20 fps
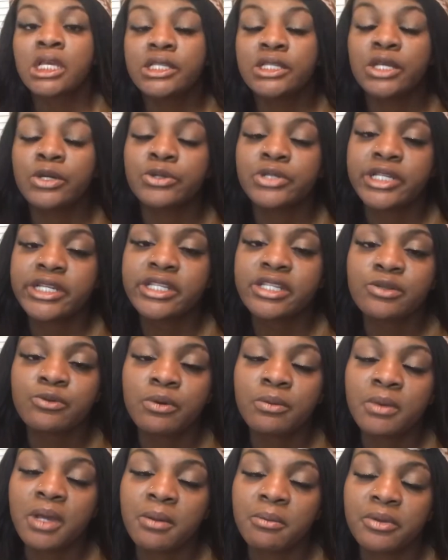So just
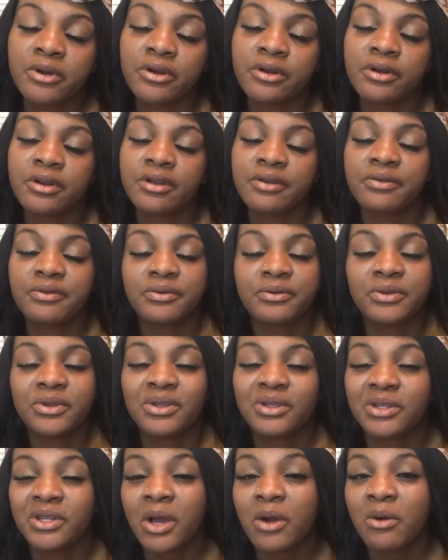remember, if you
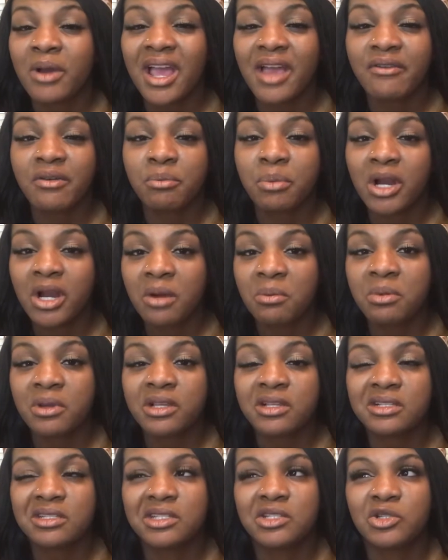don't have a
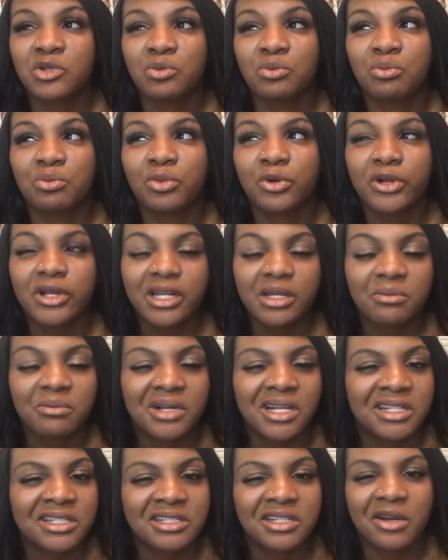purpose, you pretty
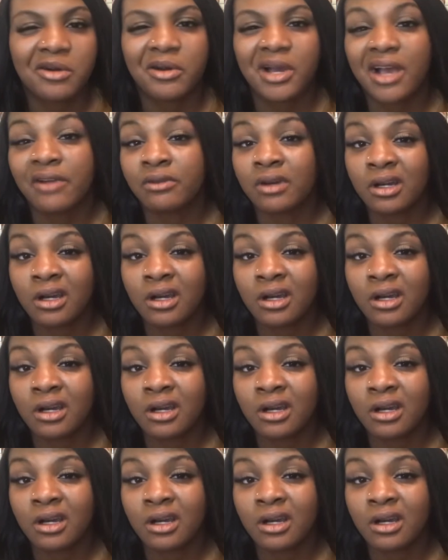much don't have a